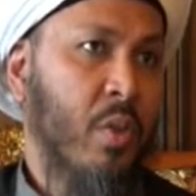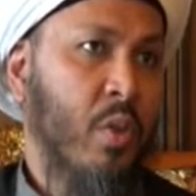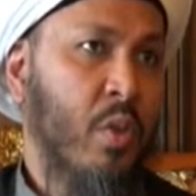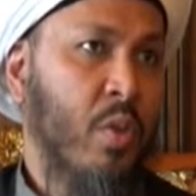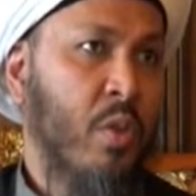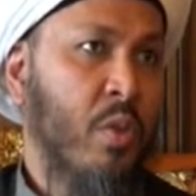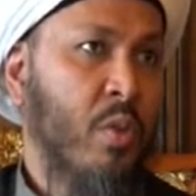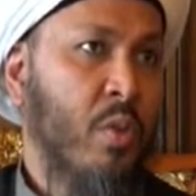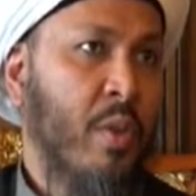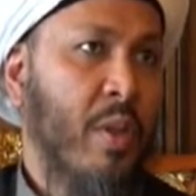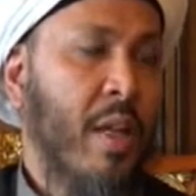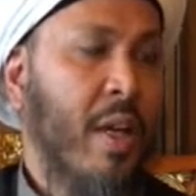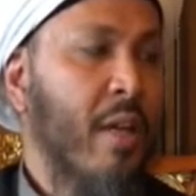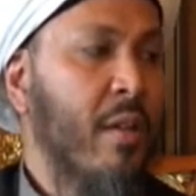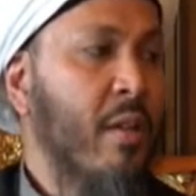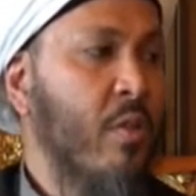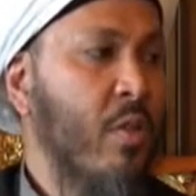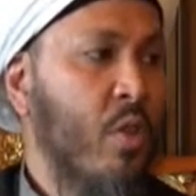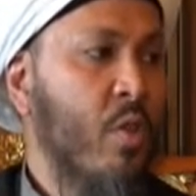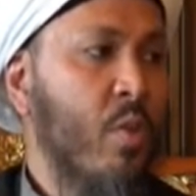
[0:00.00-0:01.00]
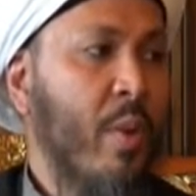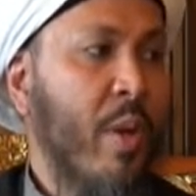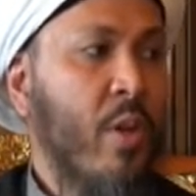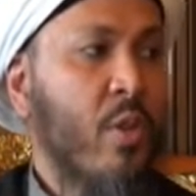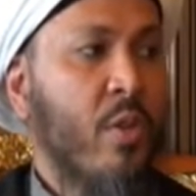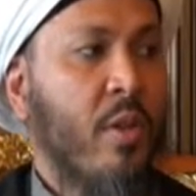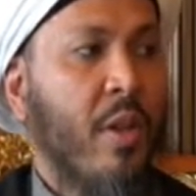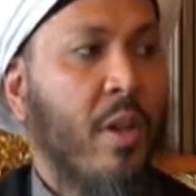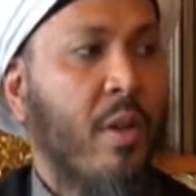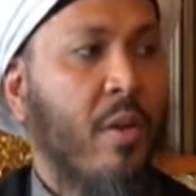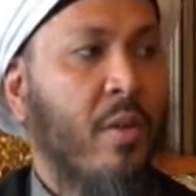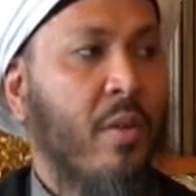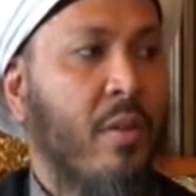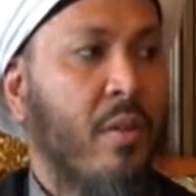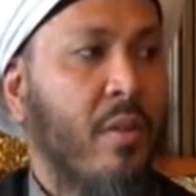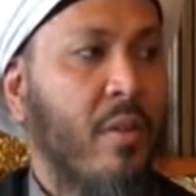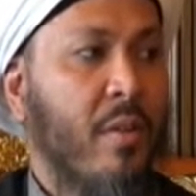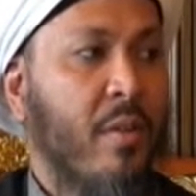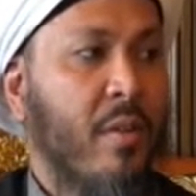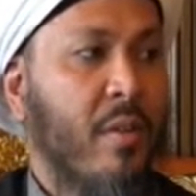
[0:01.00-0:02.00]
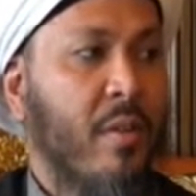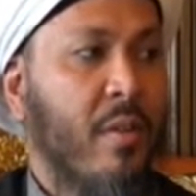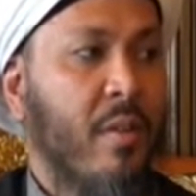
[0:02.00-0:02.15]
How do you deal with that situation now?